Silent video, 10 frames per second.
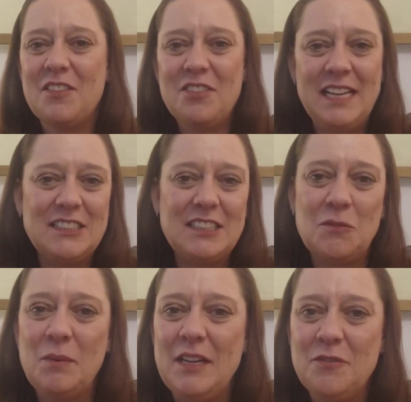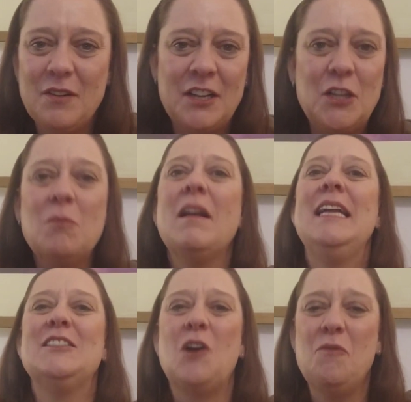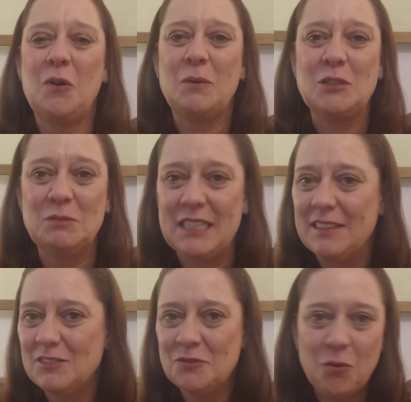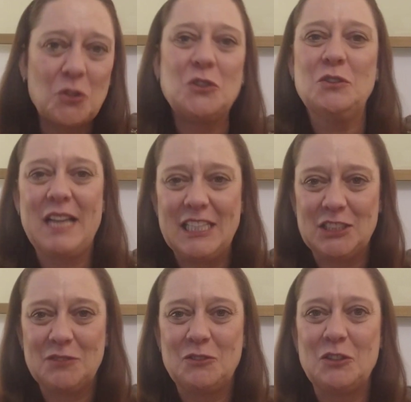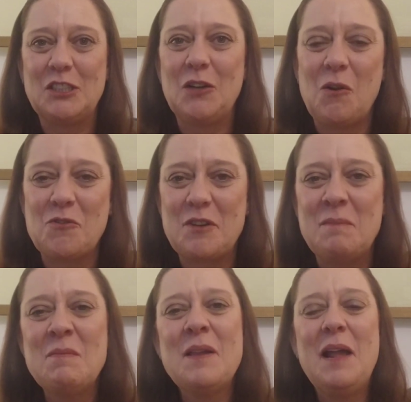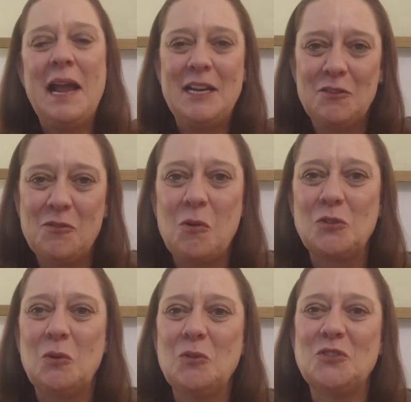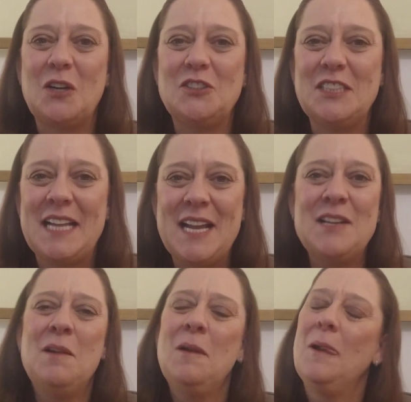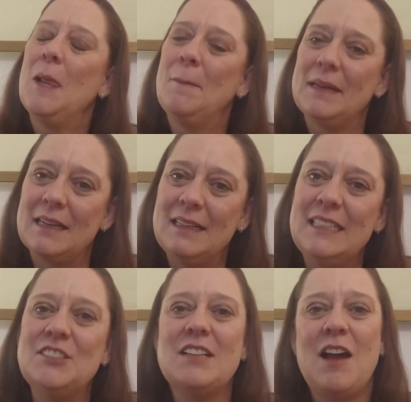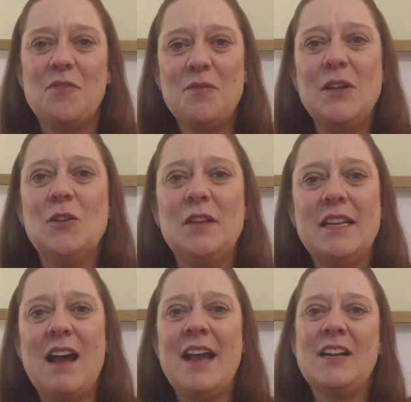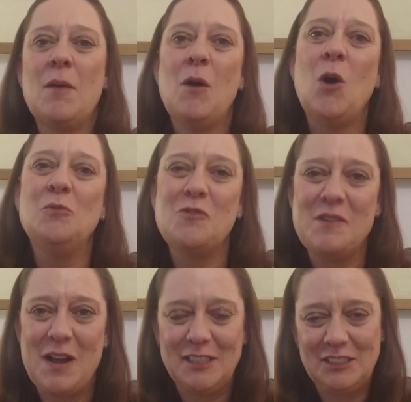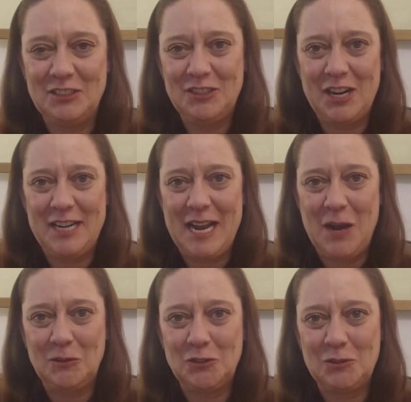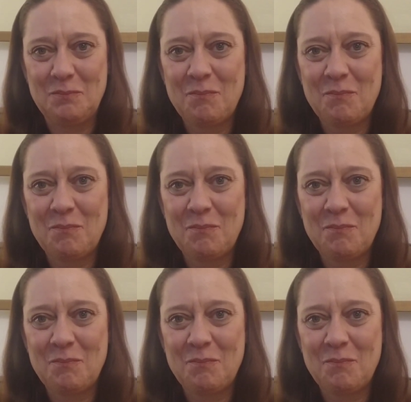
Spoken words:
things that we've accumulated over Christmas and 4 suitcases of dirty laundry, and it of course all starts again, but at least I feel that I come home to a nice and tidy house.